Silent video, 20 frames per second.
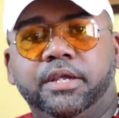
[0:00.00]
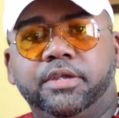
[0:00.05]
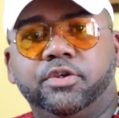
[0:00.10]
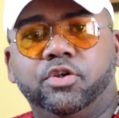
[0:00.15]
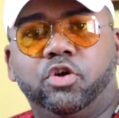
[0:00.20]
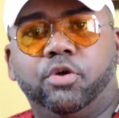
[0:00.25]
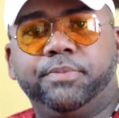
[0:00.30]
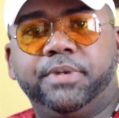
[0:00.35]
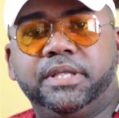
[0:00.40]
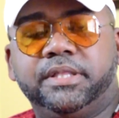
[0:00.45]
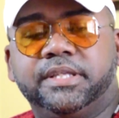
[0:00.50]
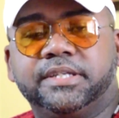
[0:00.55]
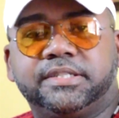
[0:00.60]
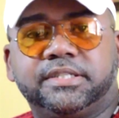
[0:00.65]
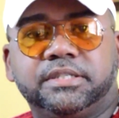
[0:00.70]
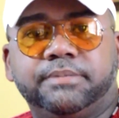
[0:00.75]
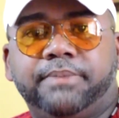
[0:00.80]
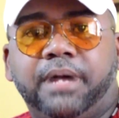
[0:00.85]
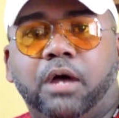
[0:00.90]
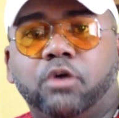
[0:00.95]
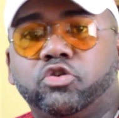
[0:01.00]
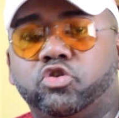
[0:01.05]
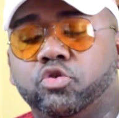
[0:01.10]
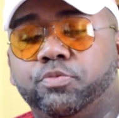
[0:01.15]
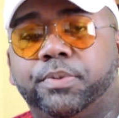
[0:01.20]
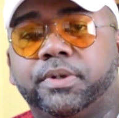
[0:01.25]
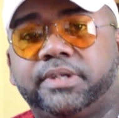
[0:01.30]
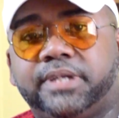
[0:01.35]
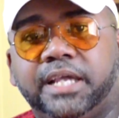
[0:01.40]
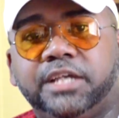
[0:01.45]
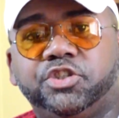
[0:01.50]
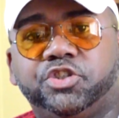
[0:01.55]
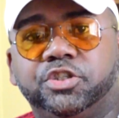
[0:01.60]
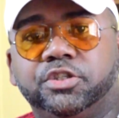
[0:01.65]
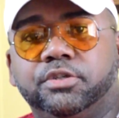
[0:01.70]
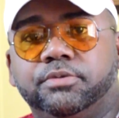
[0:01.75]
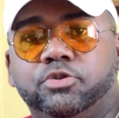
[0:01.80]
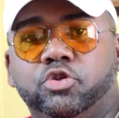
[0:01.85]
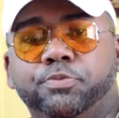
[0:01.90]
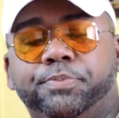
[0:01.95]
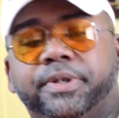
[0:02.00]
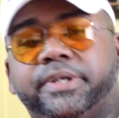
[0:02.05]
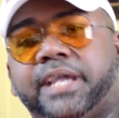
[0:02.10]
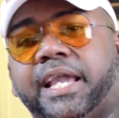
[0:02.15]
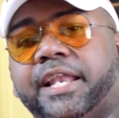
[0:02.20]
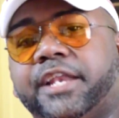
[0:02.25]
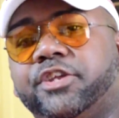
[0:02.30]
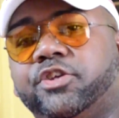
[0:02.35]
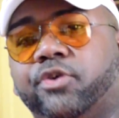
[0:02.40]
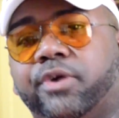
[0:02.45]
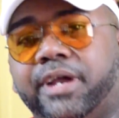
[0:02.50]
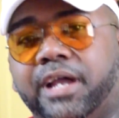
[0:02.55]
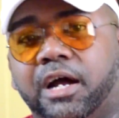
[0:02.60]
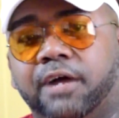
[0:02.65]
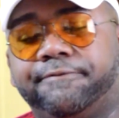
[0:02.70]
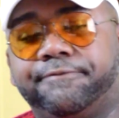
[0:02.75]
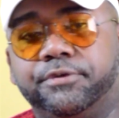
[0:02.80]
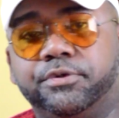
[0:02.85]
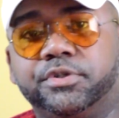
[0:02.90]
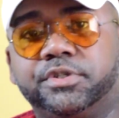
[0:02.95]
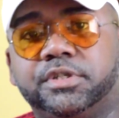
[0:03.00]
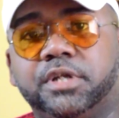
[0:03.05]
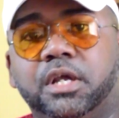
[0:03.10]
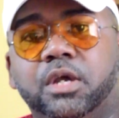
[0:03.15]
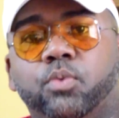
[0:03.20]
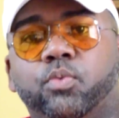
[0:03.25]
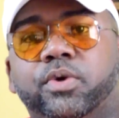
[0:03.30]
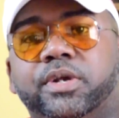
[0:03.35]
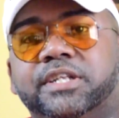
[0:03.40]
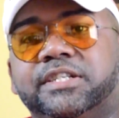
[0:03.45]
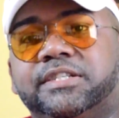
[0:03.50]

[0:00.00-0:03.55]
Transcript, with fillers: You know what I mean? This is about duplication, duplicating your efforts with